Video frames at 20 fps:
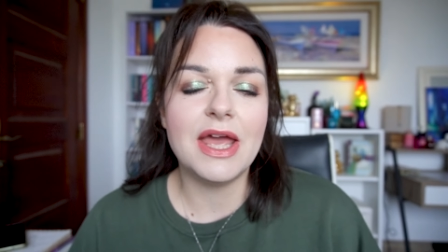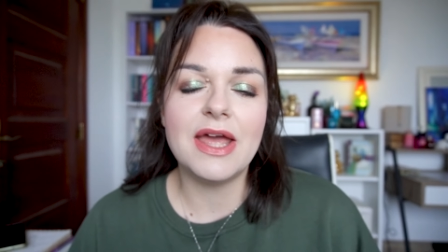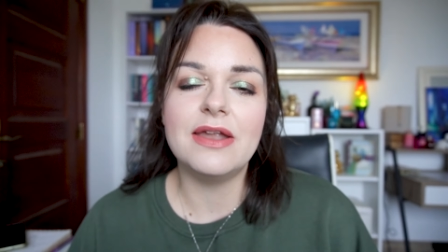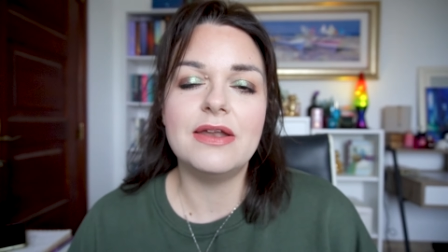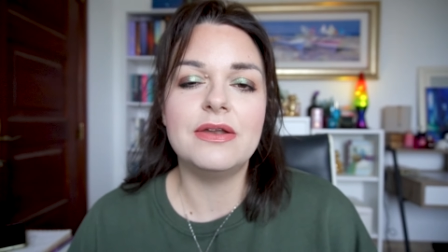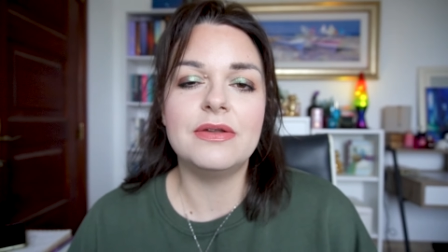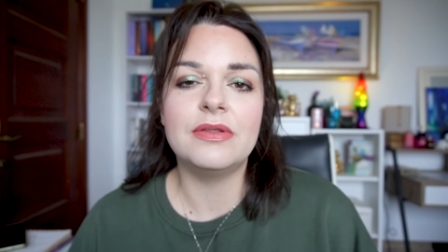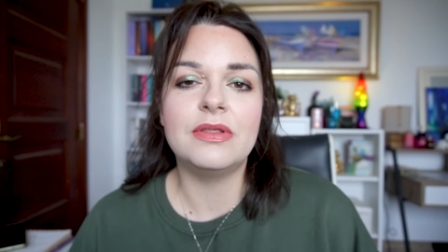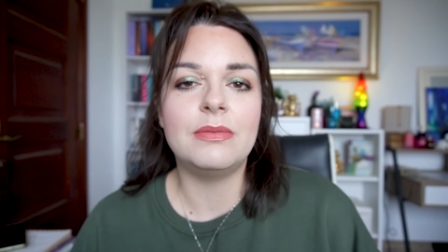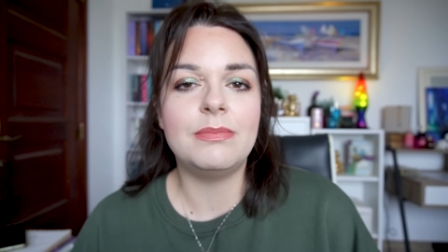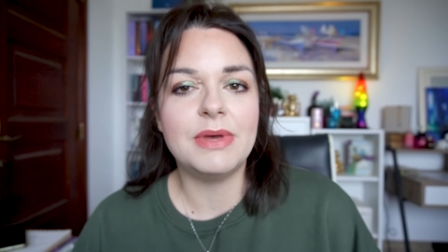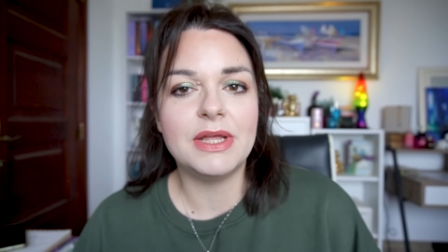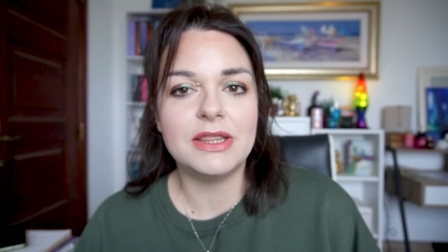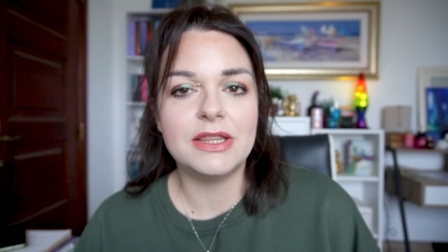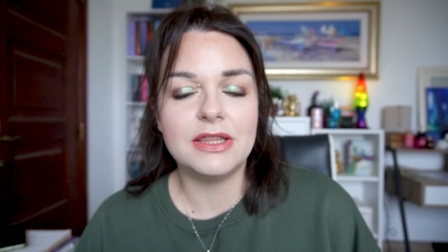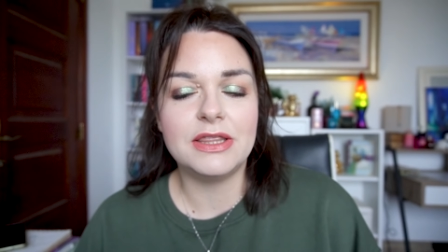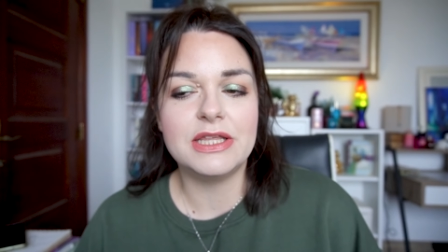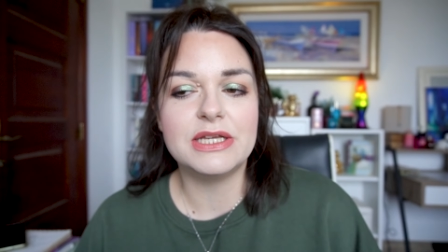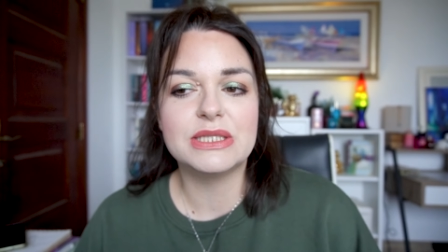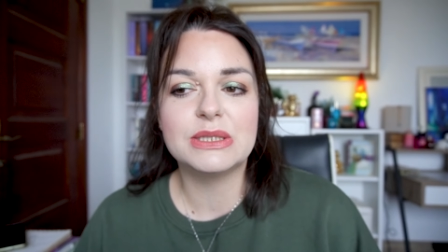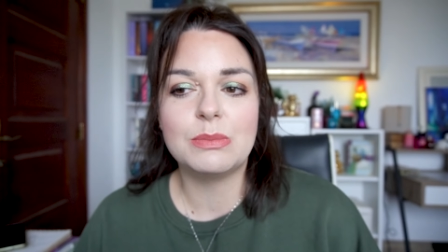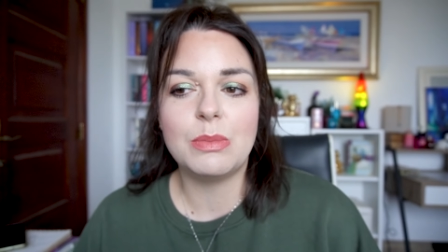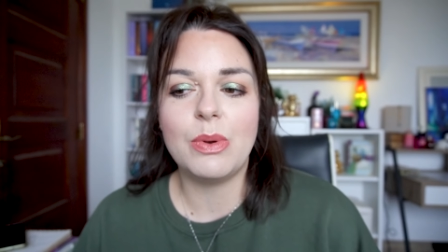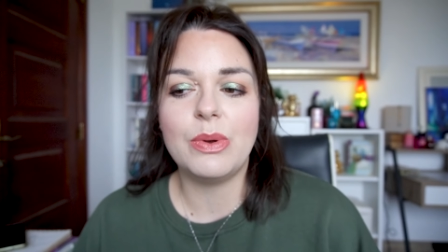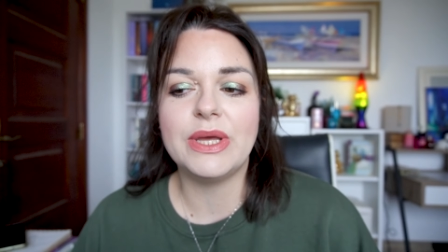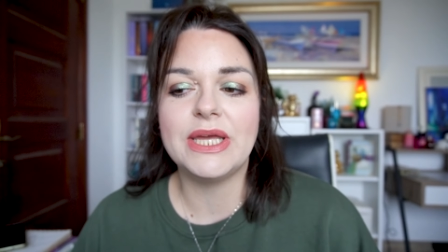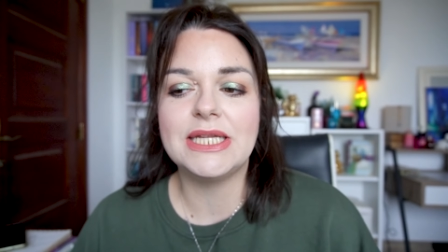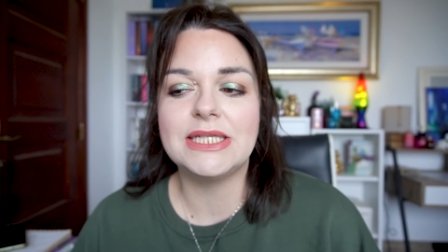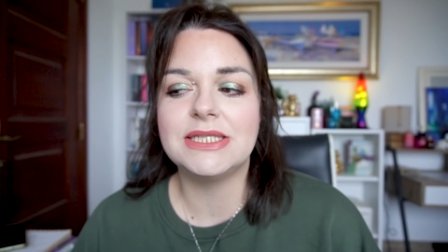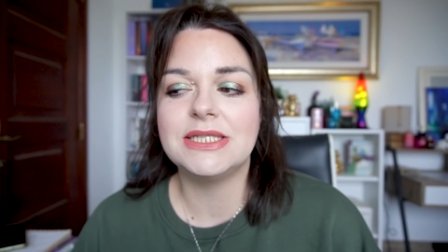end of the month at this
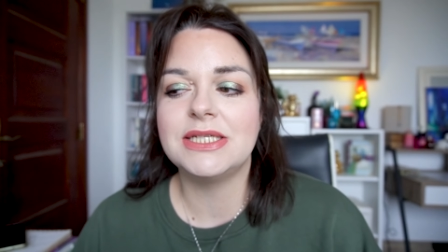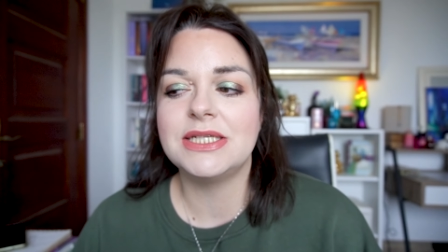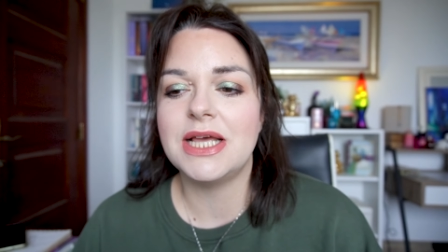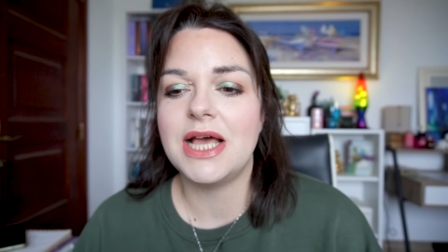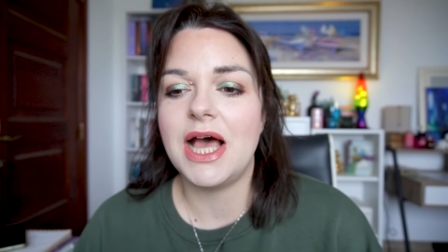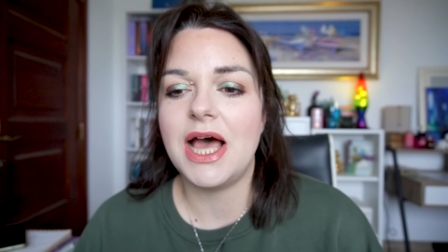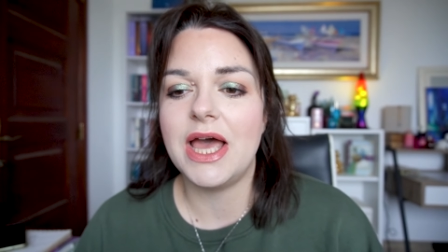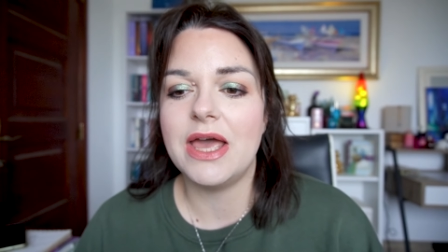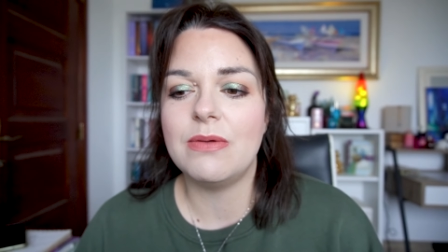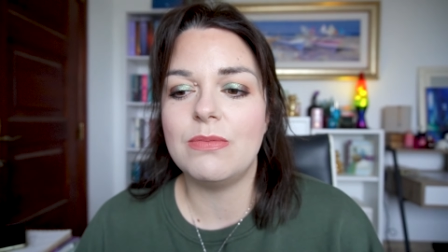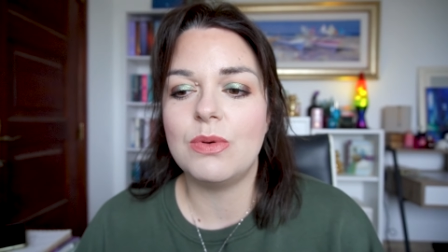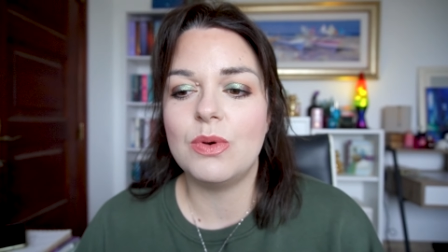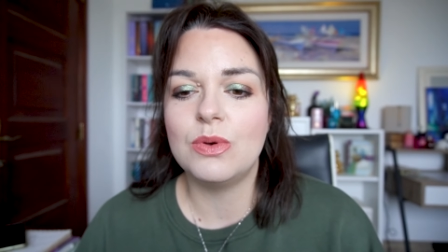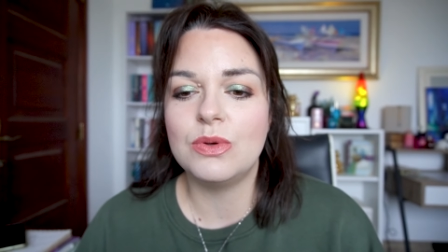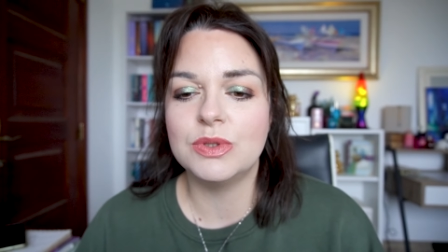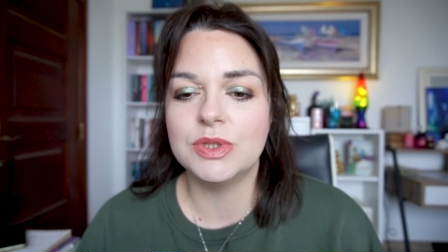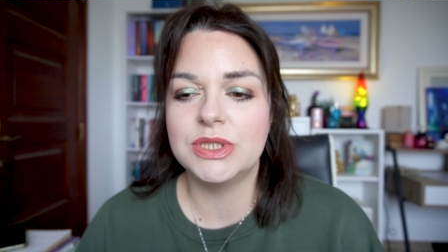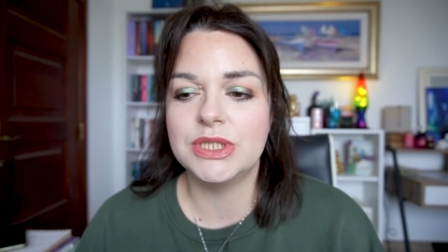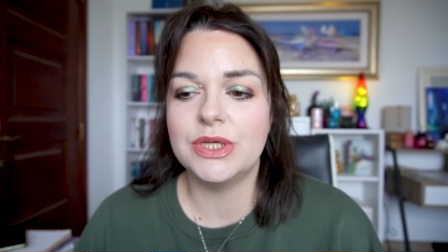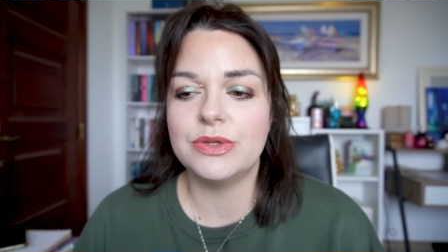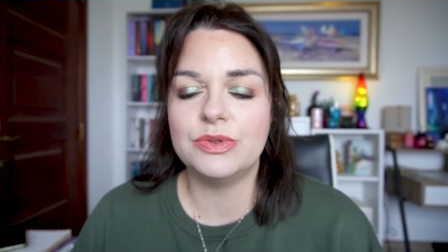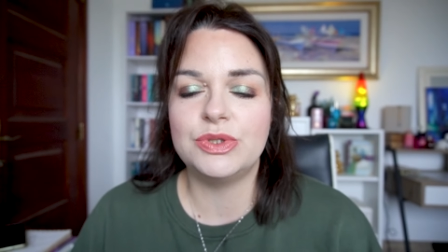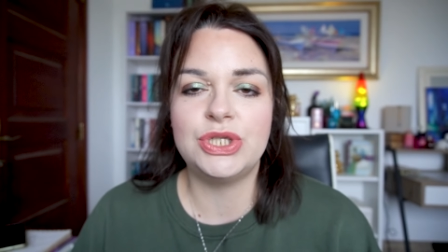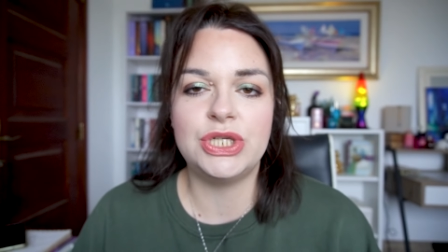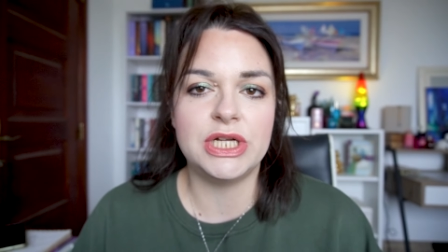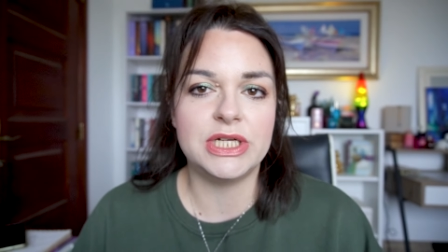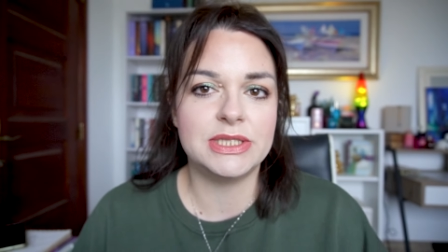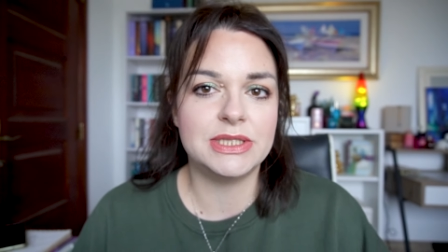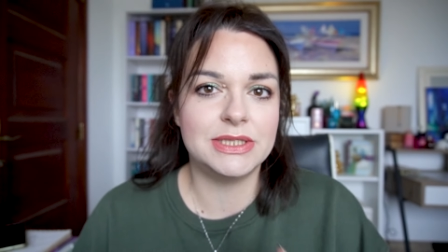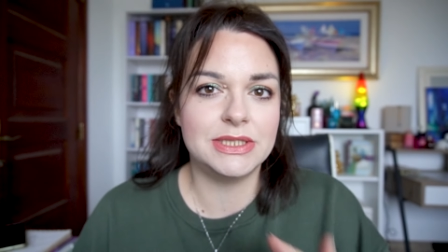point. I've also
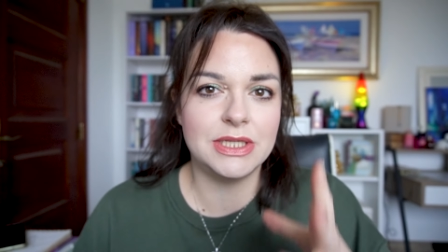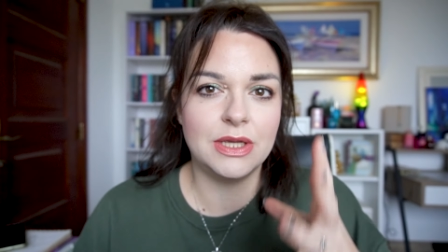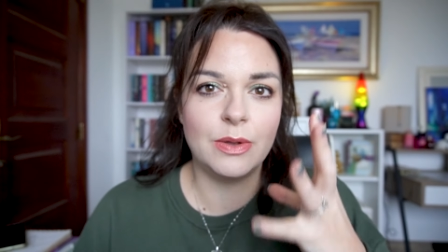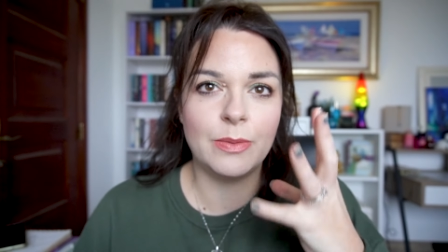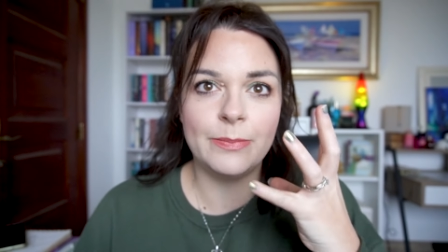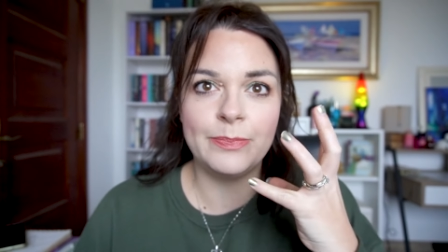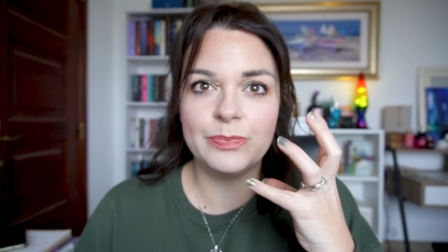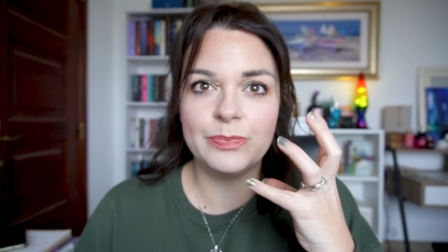just